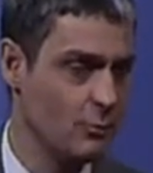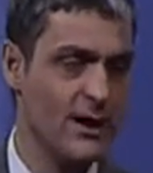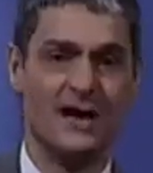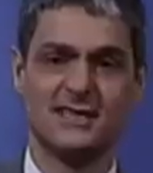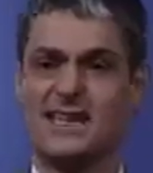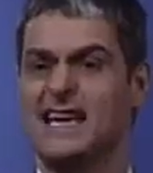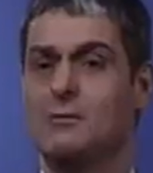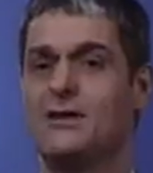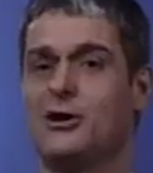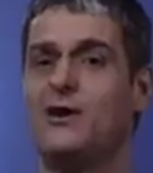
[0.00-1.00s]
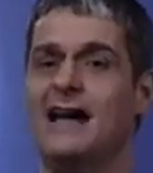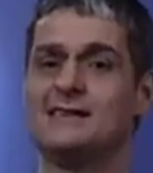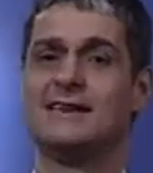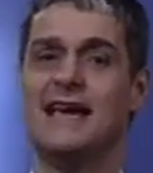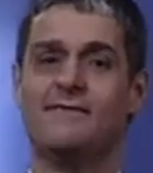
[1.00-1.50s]
We are seated with
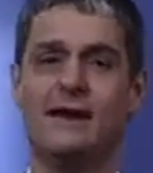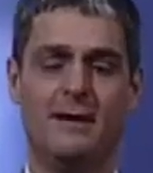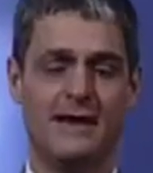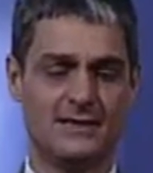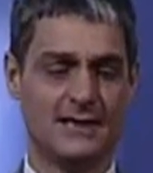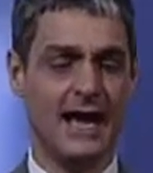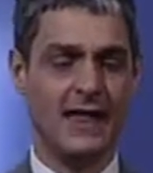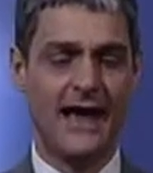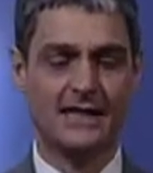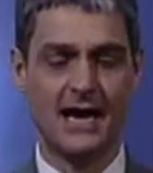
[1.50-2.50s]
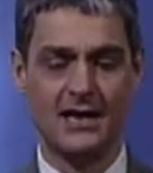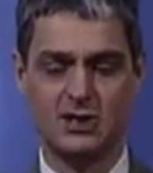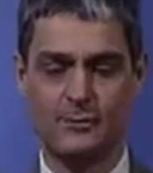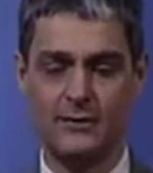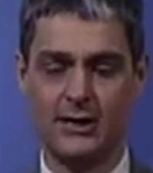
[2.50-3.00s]
Christ in heavenly places. That's our
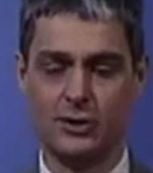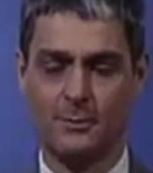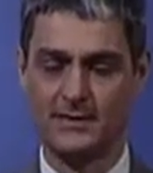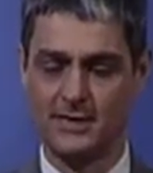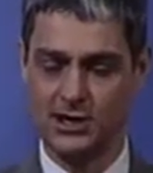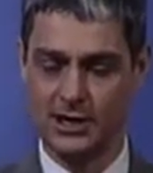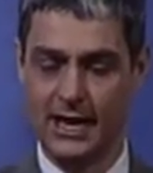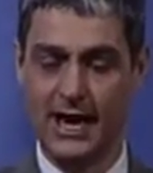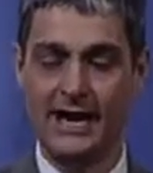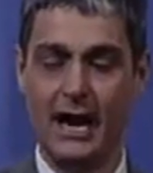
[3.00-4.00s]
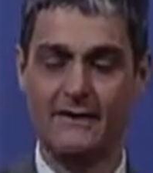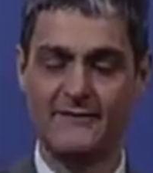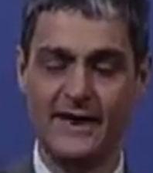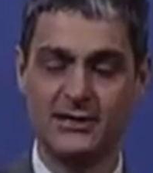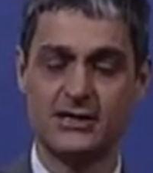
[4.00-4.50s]
spiritual position. Now,
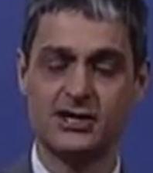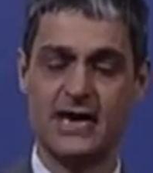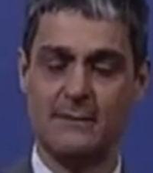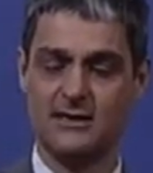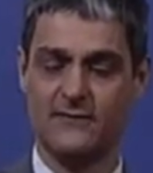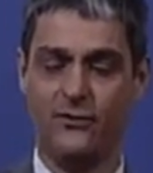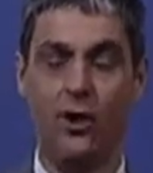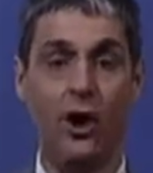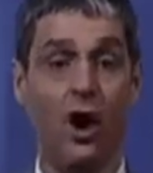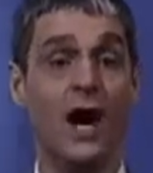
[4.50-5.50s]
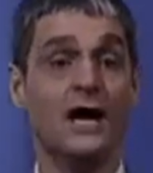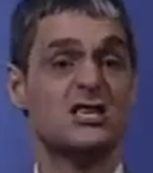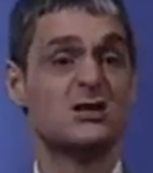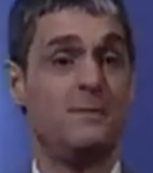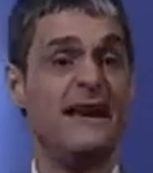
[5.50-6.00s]
Ephesians chapter 4
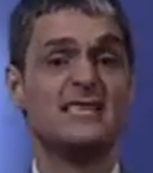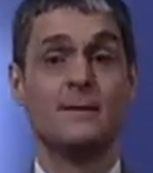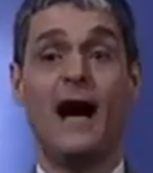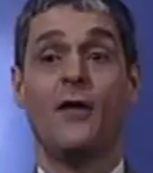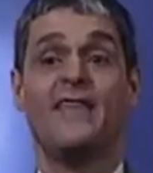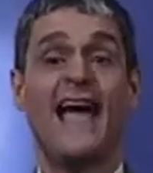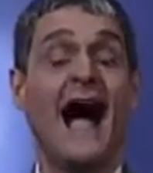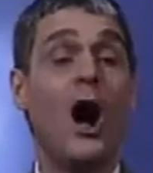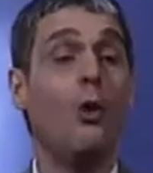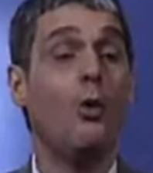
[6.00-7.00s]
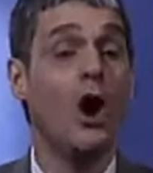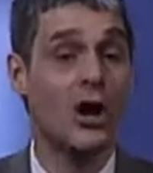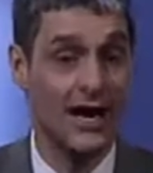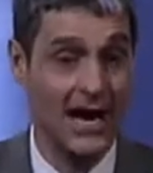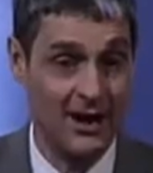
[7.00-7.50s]
speaks about the
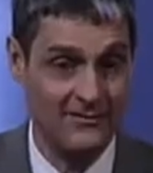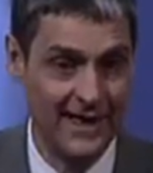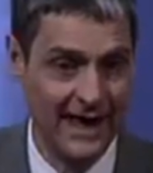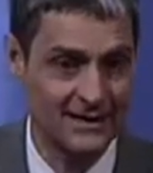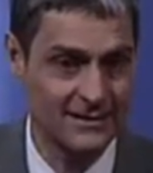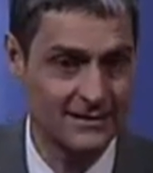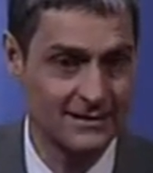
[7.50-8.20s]
outworking of that.